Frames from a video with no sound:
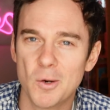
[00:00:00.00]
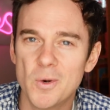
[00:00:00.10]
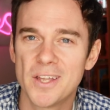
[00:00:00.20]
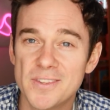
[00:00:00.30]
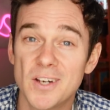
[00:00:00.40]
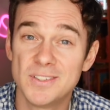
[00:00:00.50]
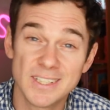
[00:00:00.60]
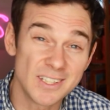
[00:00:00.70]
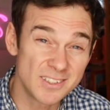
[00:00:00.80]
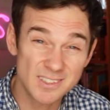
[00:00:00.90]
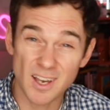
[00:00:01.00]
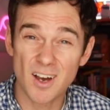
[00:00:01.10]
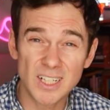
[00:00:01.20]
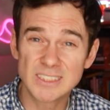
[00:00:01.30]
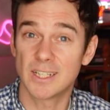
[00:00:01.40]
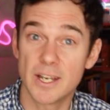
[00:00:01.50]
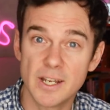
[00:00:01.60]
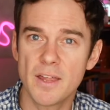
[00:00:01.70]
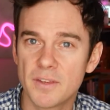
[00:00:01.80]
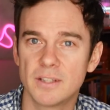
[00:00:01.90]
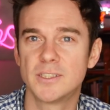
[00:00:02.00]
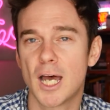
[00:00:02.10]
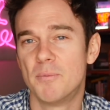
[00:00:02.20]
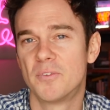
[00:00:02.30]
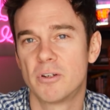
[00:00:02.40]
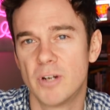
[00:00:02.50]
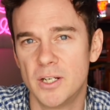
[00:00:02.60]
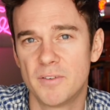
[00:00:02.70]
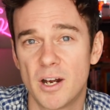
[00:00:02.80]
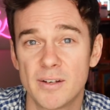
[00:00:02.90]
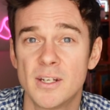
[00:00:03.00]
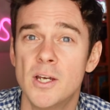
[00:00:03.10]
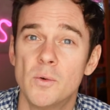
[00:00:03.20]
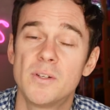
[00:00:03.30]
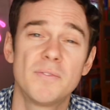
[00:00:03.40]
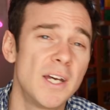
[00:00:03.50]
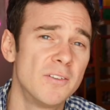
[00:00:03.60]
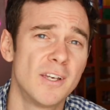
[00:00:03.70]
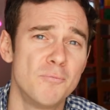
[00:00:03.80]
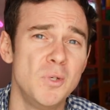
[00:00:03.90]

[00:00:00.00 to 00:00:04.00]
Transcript: Worth noting that SARS, another type of coronavirus, was found to have